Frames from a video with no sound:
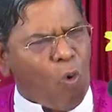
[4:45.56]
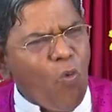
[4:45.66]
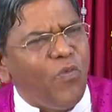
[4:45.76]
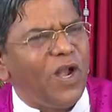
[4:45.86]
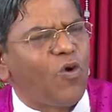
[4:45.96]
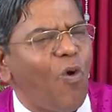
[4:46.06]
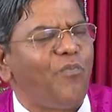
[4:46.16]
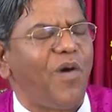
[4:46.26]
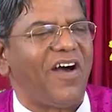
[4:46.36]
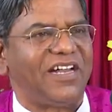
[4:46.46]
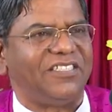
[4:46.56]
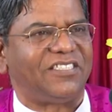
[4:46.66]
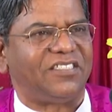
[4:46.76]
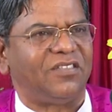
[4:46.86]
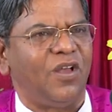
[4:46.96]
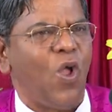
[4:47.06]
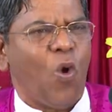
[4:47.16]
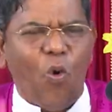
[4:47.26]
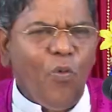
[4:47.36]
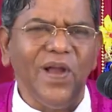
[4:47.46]
Who will go for us?
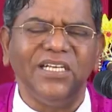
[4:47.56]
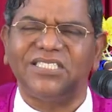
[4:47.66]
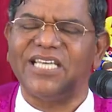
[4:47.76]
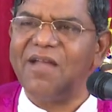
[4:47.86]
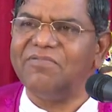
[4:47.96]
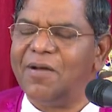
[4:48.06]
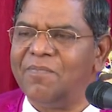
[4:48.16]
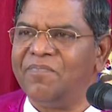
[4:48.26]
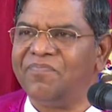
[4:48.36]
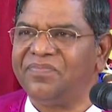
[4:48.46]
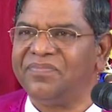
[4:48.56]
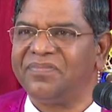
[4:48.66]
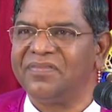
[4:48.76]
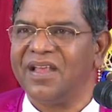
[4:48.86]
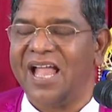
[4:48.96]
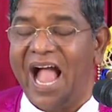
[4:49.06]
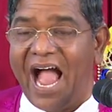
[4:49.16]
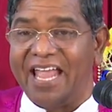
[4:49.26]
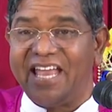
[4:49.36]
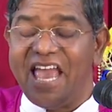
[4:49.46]
Who will save them?
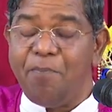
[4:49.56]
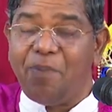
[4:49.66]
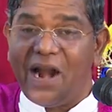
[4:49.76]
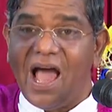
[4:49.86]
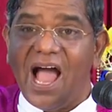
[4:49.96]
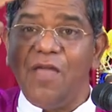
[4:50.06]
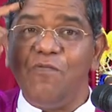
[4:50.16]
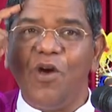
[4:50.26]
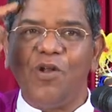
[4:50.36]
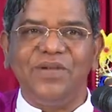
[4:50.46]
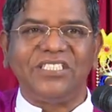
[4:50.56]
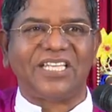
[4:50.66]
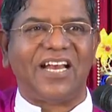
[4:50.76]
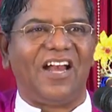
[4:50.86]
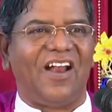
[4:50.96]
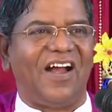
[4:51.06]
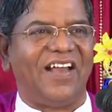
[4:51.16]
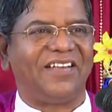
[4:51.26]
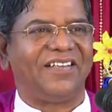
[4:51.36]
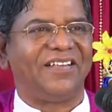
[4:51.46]
I keep alive your mission, Lord,